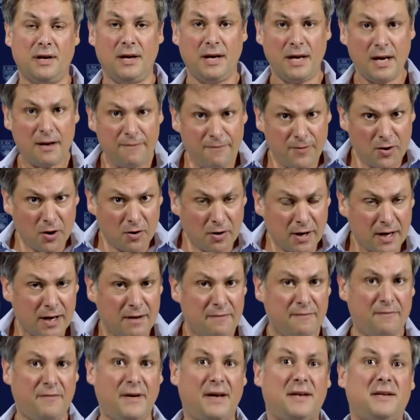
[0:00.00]
If you're
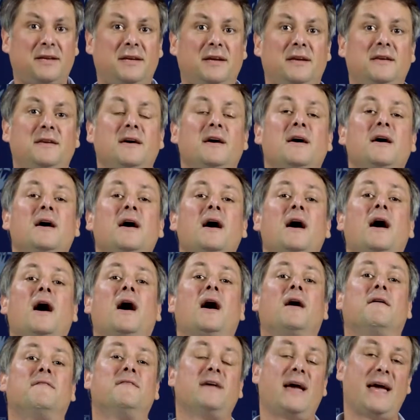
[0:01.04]
convicted
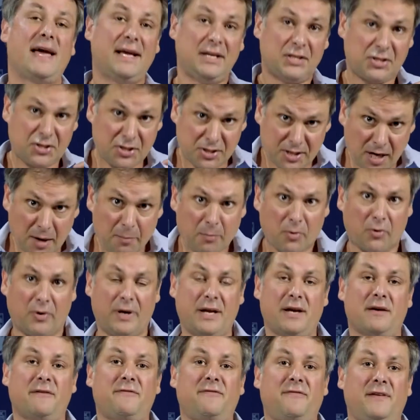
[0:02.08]
of a
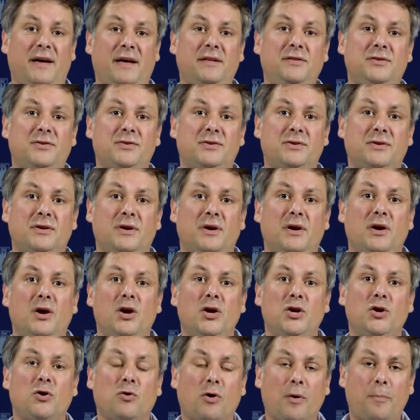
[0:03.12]
summary offense,
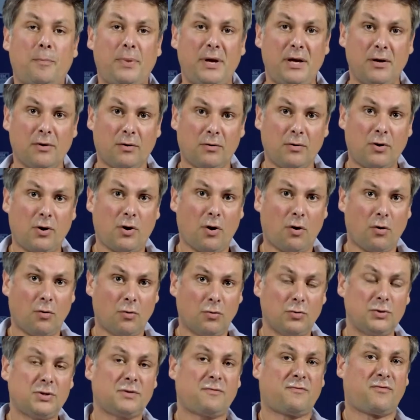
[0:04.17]
your appeal
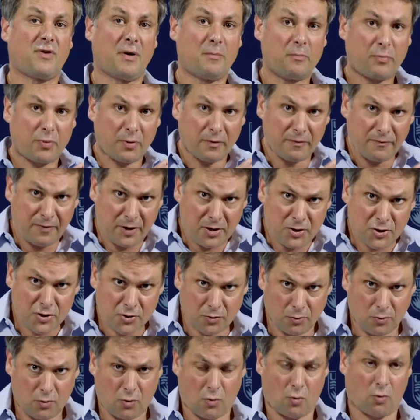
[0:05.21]
goes from
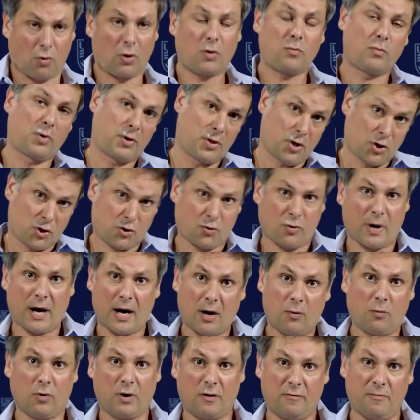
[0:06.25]
provincial court, where the
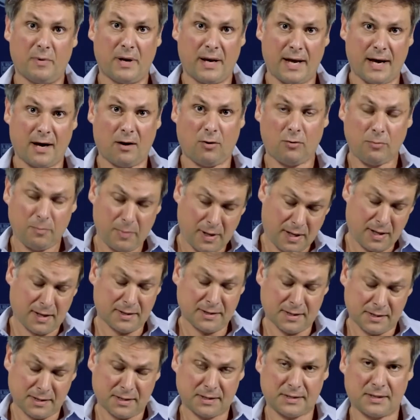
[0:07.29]
trial would have been held because
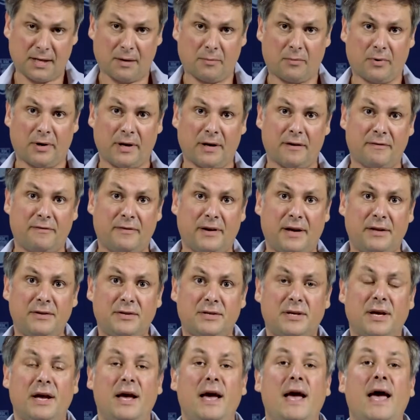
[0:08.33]
it's a summary offense,
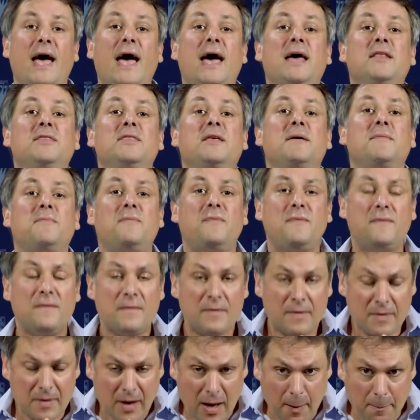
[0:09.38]
and the
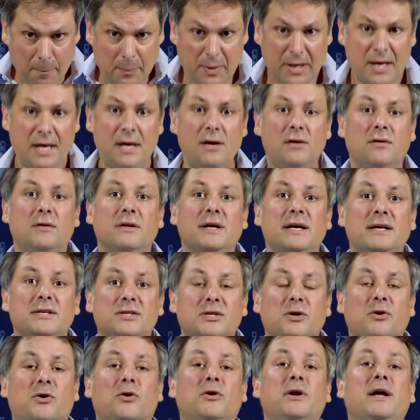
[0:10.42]
appeal is
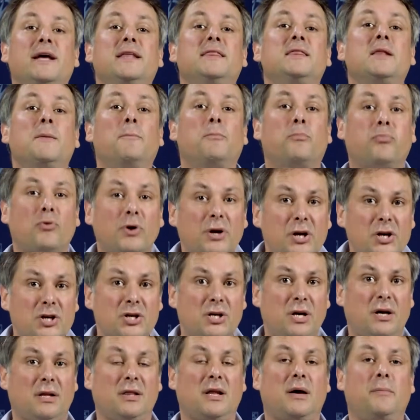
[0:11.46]
heard in the
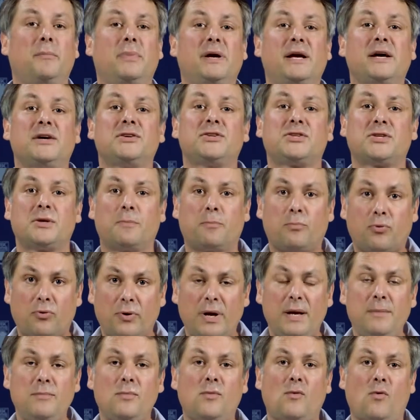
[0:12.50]
British Columbia
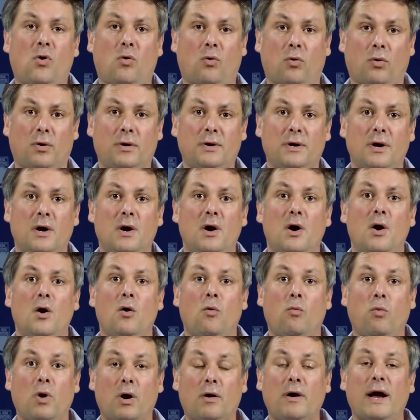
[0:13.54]
Supreme Court,
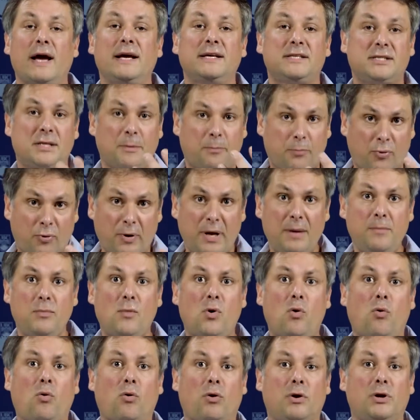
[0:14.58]
where a
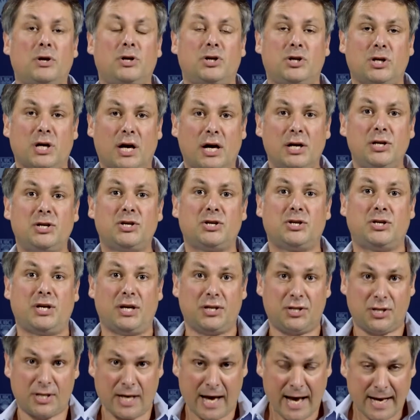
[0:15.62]
Supreme Court judge
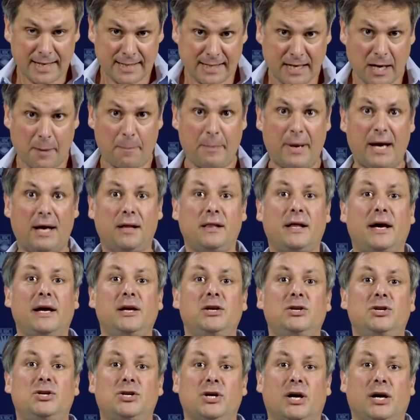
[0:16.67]
sits as an
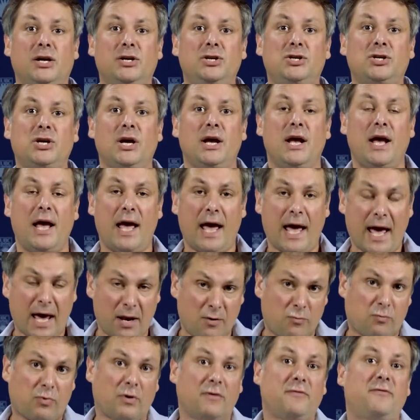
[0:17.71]
appellate judge
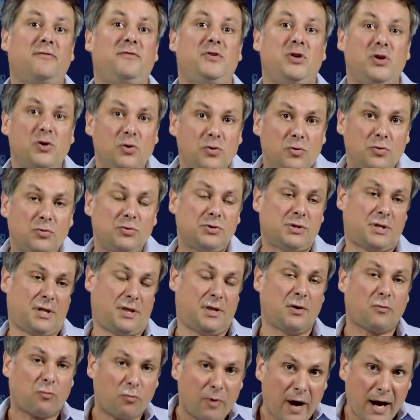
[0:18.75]
and reviews
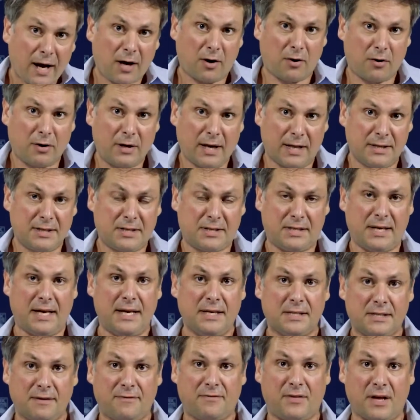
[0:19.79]
the record and
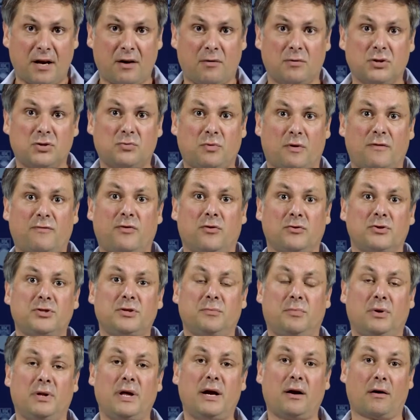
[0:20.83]
sees if there was
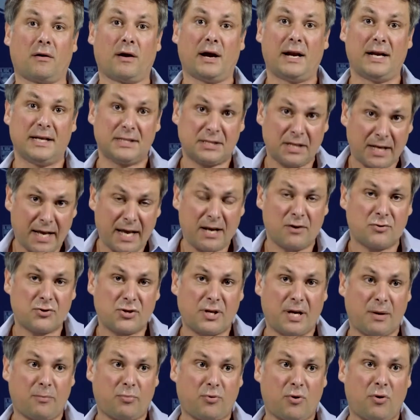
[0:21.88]
reversible error. And it's an
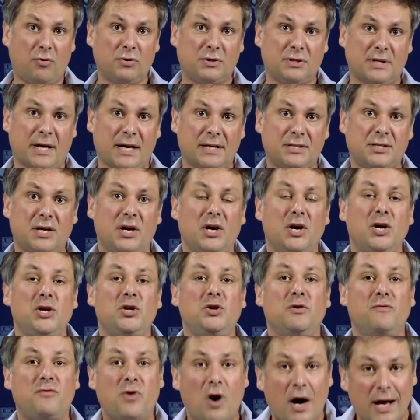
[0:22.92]
interesting process.
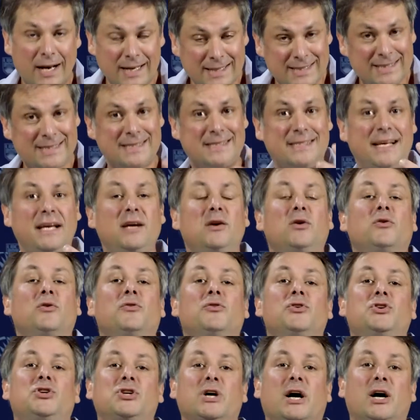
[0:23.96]
You've got a
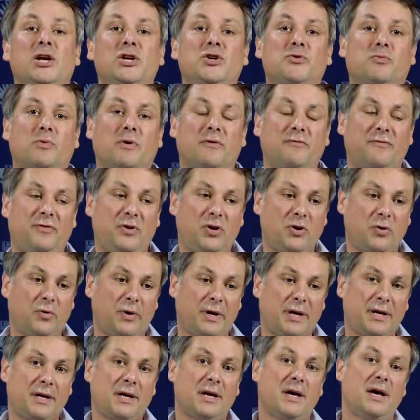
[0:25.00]
single judge
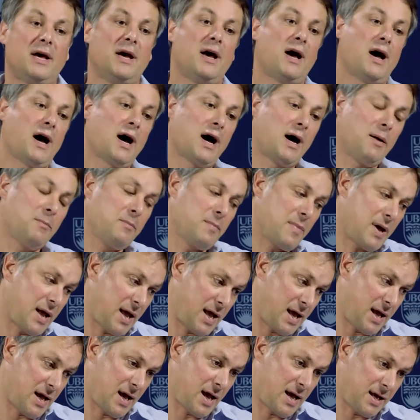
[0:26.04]
reviewing
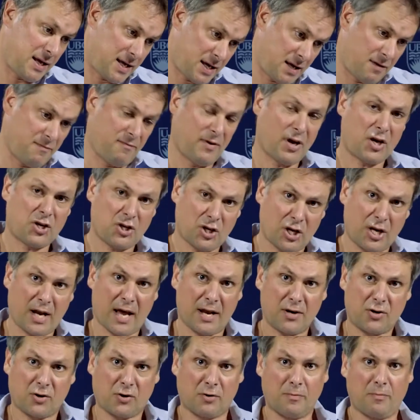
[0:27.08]
a conviction
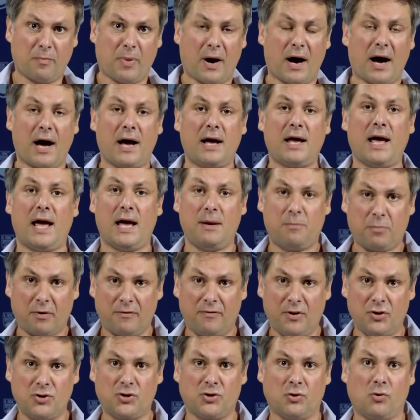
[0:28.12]
entered by a
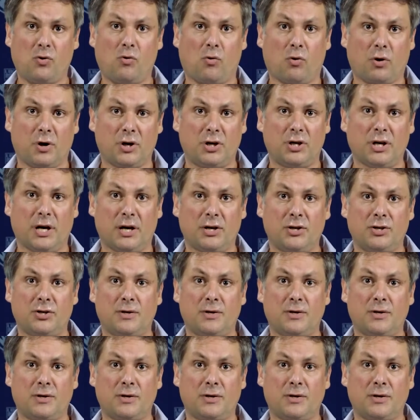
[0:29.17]
provincial court judge.